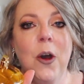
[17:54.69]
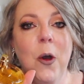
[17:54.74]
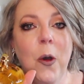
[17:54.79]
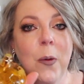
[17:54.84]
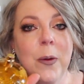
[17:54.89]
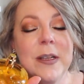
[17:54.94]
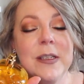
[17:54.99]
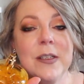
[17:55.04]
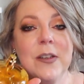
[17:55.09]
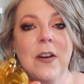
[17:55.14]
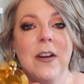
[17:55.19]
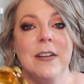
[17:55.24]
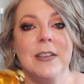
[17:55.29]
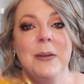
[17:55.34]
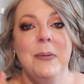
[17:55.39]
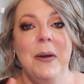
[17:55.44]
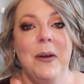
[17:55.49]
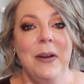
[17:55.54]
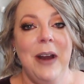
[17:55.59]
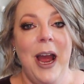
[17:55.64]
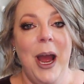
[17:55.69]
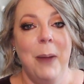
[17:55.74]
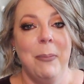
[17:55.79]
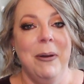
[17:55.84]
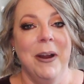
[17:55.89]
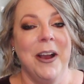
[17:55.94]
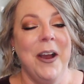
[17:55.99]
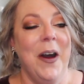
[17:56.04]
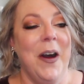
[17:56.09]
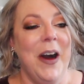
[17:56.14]
always talked about
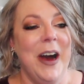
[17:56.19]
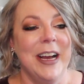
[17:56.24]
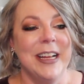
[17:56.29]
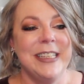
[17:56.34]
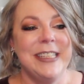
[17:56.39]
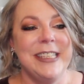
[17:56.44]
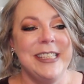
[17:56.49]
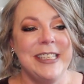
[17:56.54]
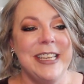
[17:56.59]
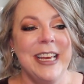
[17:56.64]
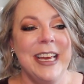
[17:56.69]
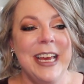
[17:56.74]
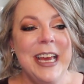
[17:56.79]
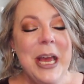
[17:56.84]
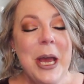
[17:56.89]
apricots,